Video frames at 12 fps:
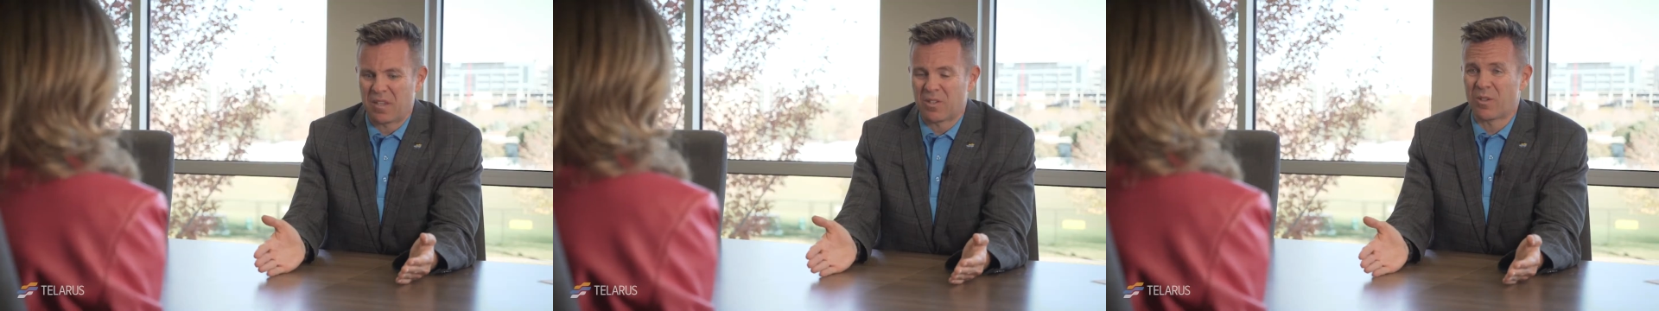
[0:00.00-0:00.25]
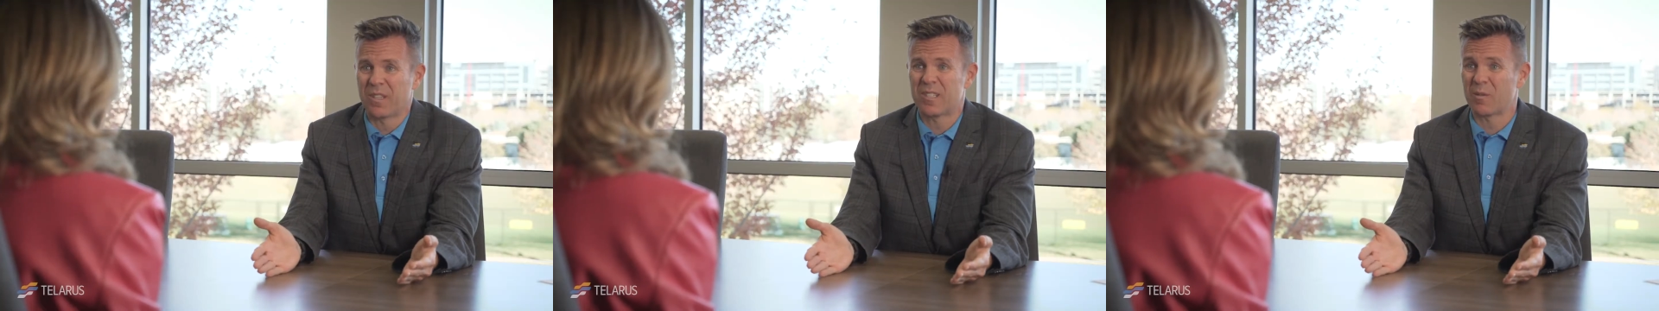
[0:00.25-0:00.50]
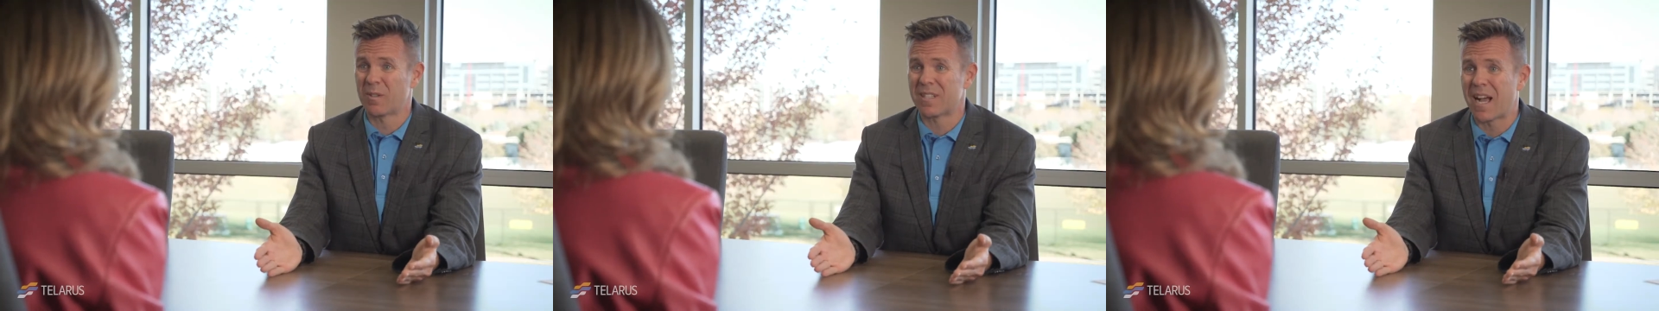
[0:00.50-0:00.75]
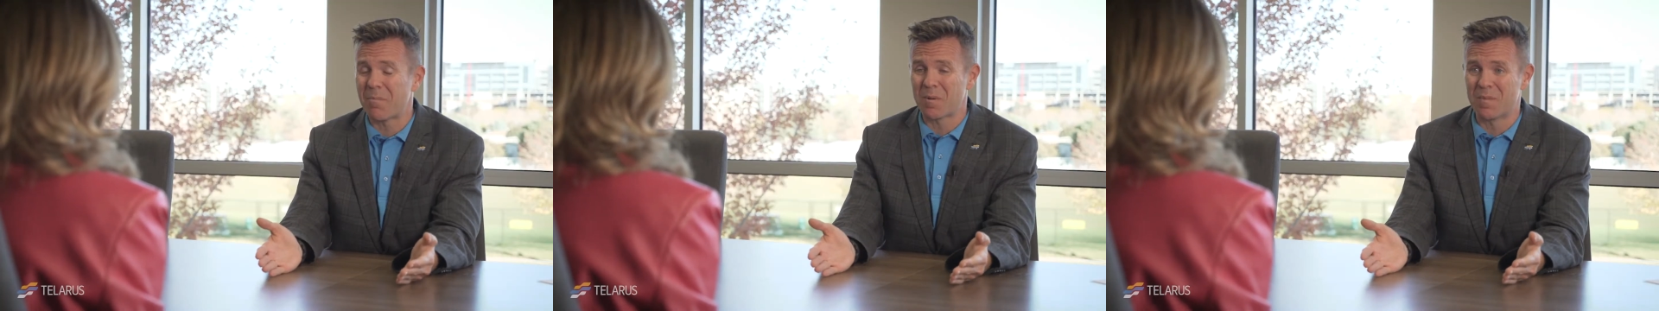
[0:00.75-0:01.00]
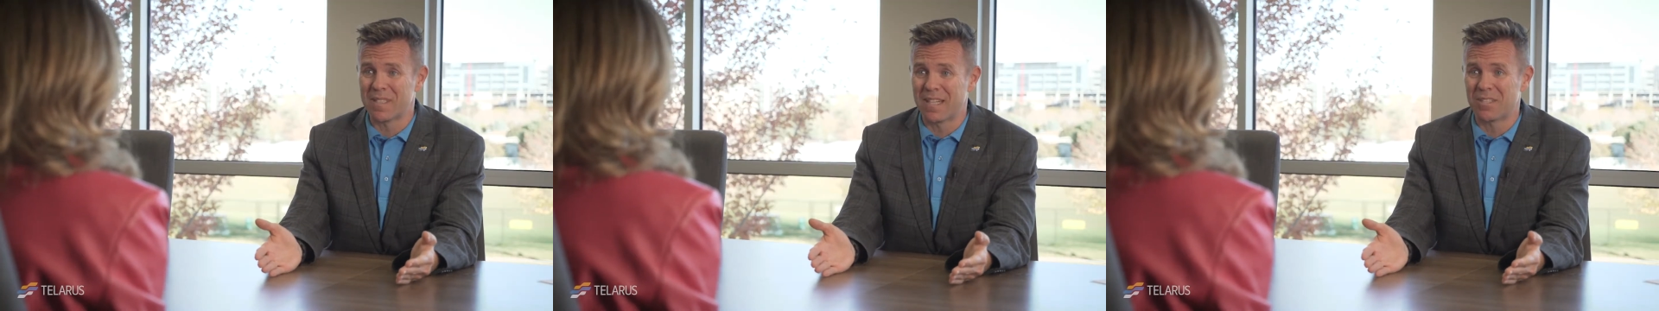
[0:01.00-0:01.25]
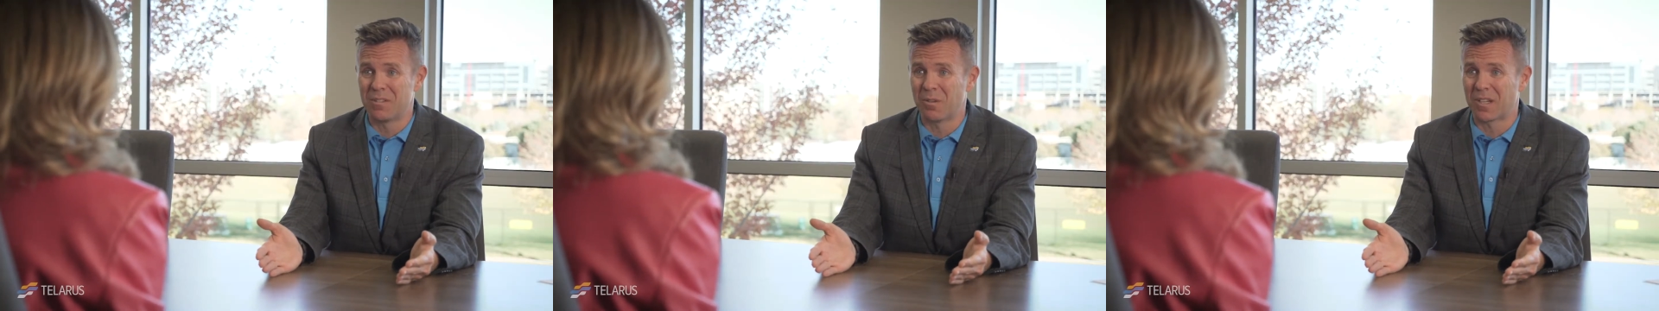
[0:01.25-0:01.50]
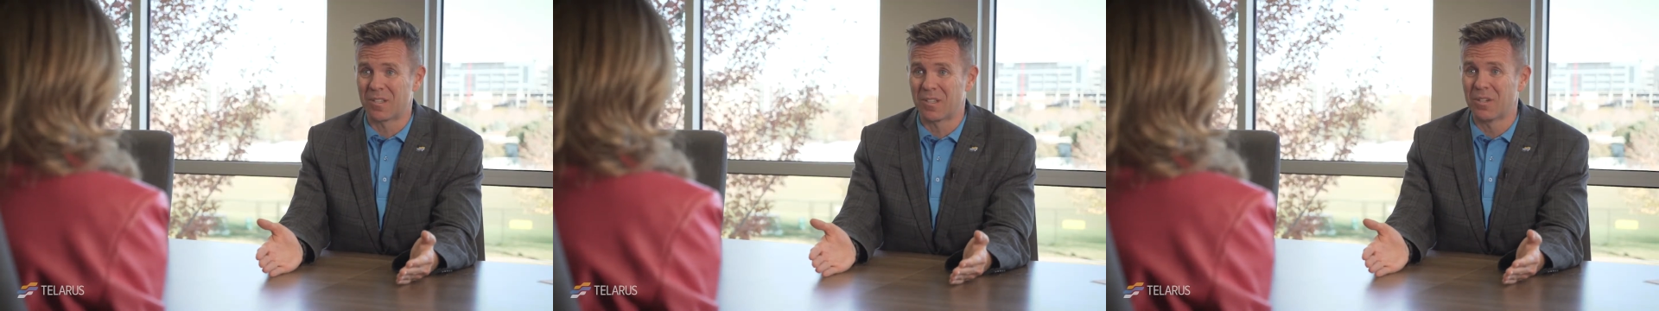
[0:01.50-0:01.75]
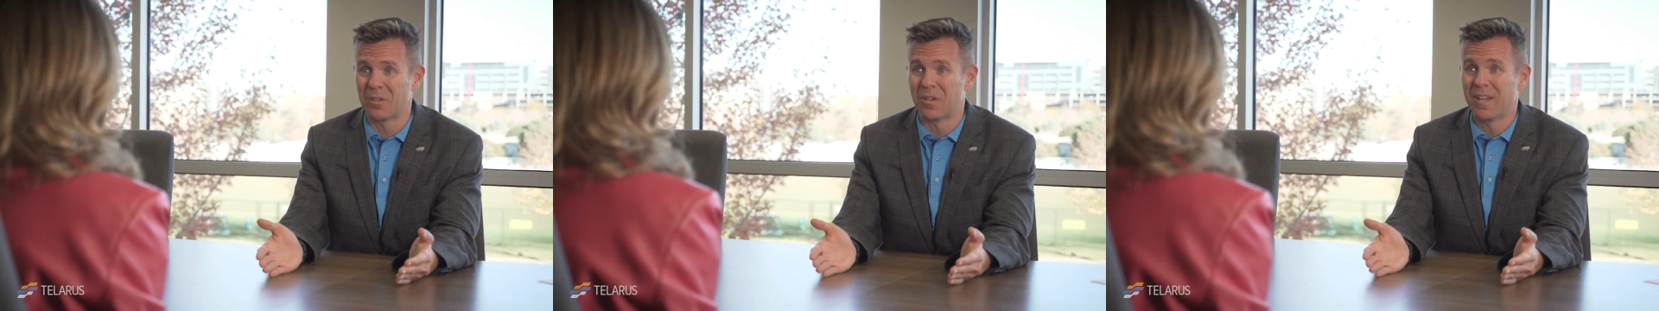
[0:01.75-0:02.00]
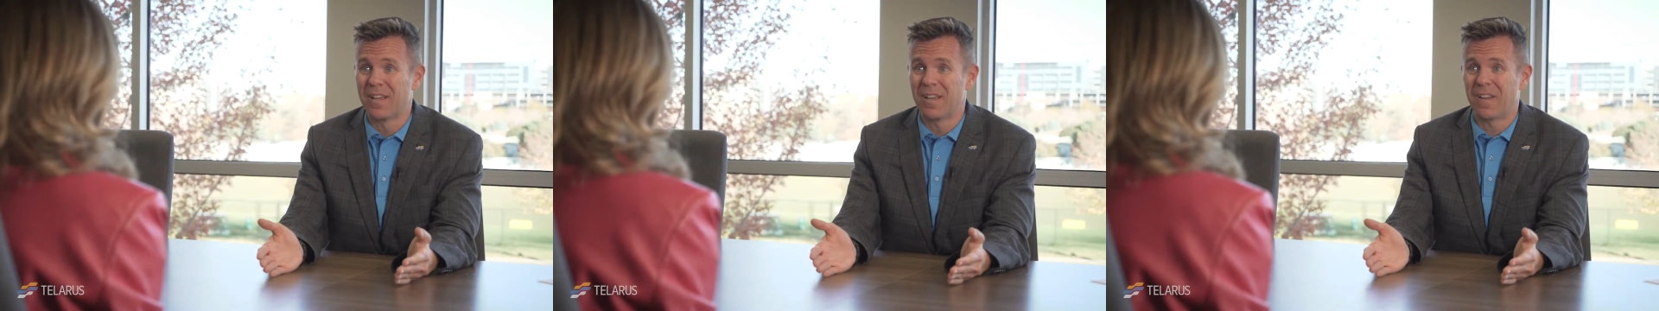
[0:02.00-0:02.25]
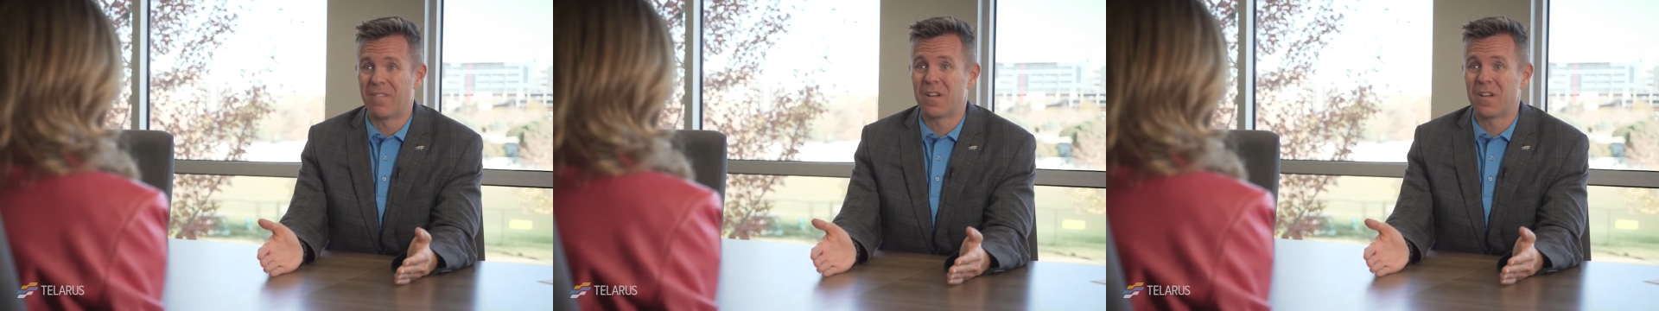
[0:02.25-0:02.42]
but there's only so much optimization you can do. Mm-hmm.